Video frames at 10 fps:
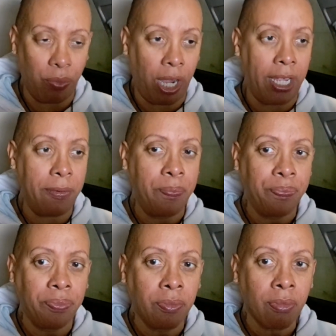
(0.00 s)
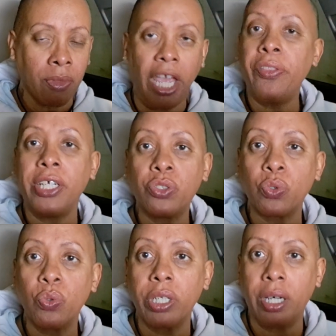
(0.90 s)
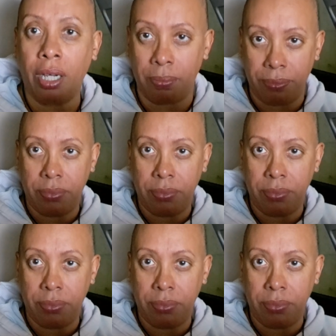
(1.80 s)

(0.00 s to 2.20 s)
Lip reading: right? And they screwed it up.